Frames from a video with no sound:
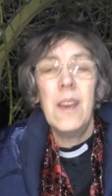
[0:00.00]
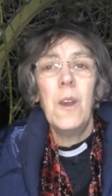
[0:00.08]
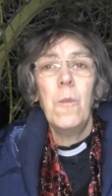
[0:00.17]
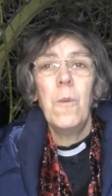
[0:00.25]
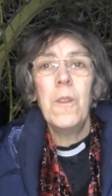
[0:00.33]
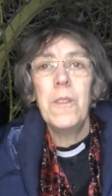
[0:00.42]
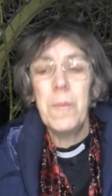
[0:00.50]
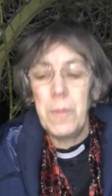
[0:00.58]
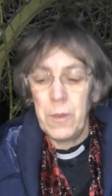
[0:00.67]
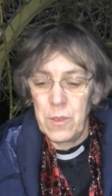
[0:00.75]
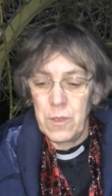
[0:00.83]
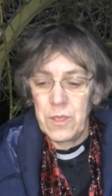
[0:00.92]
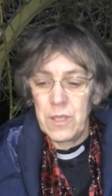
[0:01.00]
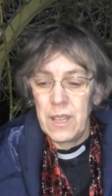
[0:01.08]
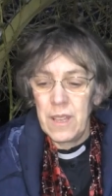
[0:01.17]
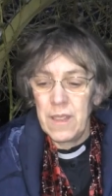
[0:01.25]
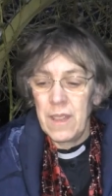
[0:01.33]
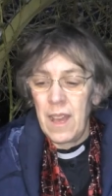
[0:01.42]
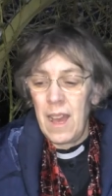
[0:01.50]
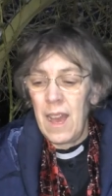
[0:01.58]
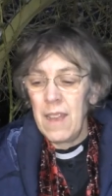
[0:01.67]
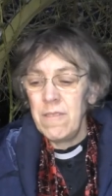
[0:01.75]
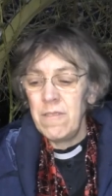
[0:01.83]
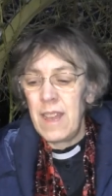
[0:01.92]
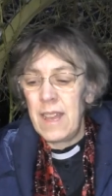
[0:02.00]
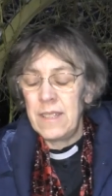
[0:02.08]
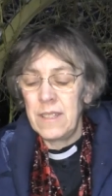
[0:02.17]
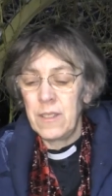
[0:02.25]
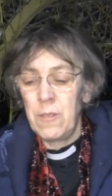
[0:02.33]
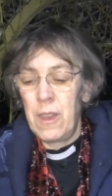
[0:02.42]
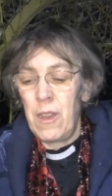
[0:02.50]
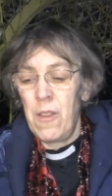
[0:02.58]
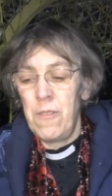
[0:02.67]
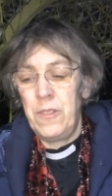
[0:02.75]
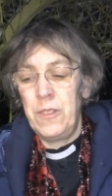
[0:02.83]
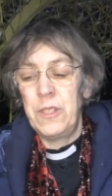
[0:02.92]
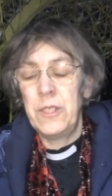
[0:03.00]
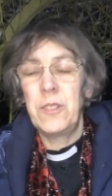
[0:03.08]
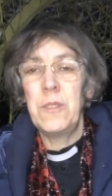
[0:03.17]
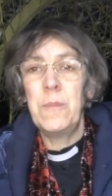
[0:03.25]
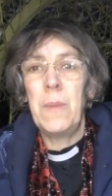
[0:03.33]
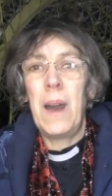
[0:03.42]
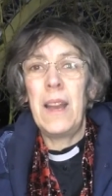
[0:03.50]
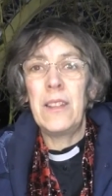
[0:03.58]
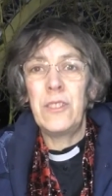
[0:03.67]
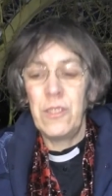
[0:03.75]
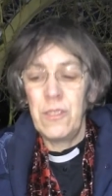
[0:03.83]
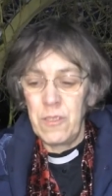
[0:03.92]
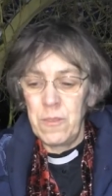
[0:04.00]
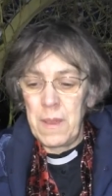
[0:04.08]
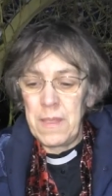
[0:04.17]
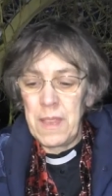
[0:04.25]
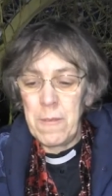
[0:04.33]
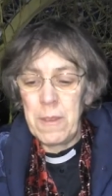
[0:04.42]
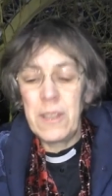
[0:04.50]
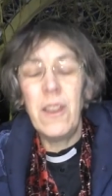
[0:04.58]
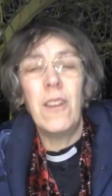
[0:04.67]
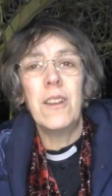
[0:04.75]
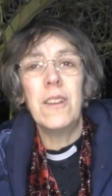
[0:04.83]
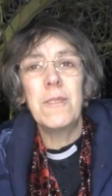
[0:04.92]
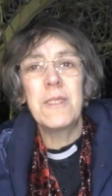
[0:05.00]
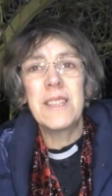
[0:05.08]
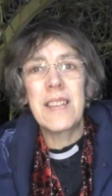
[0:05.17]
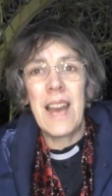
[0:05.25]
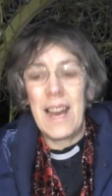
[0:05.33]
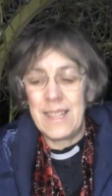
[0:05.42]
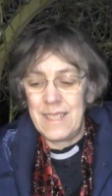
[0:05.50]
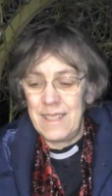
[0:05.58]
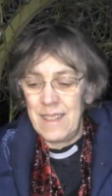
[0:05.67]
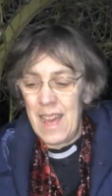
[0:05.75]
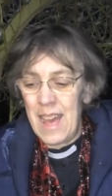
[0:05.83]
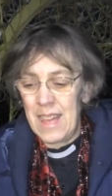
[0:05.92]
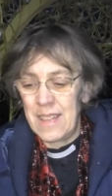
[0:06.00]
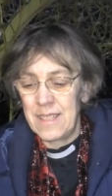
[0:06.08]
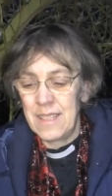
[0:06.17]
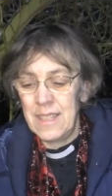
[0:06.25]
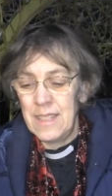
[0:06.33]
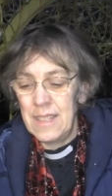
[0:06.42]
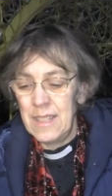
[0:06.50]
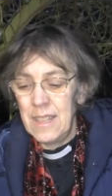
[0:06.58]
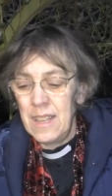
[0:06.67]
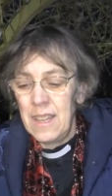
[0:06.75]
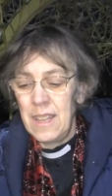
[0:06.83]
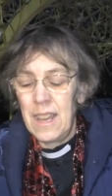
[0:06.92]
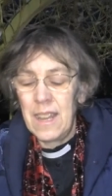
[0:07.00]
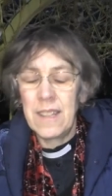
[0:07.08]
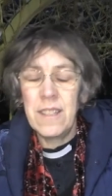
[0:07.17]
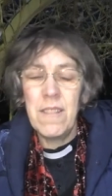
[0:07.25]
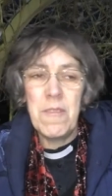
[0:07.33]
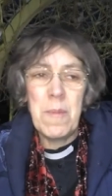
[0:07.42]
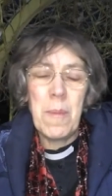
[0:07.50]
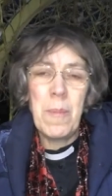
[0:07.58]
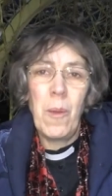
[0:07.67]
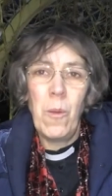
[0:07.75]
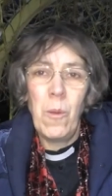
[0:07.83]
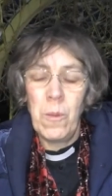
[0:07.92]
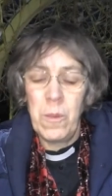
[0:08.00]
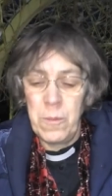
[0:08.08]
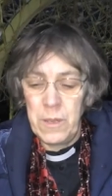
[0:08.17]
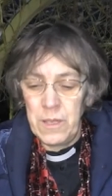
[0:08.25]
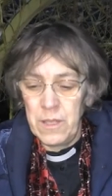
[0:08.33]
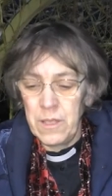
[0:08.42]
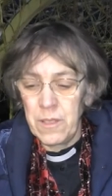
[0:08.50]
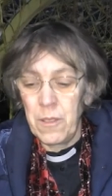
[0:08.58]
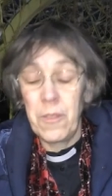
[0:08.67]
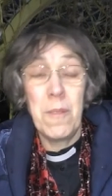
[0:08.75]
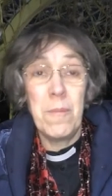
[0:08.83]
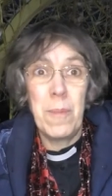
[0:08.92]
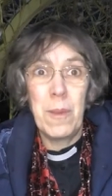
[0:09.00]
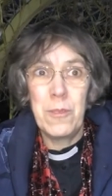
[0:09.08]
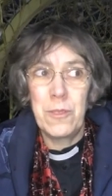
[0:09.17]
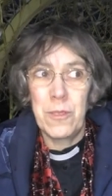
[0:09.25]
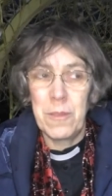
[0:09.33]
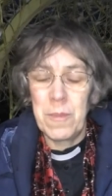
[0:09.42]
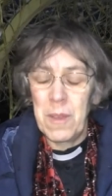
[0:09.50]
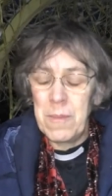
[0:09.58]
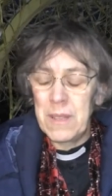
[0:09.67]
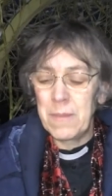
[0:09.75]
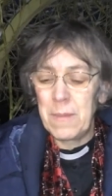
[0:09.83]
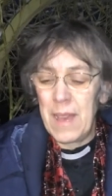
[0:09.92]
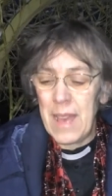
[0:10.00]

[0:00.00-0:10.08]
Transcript: One of the books that I read quite often to my children when they were young was The Cat in the Hat. And I don't remember all the words, although most of them come into my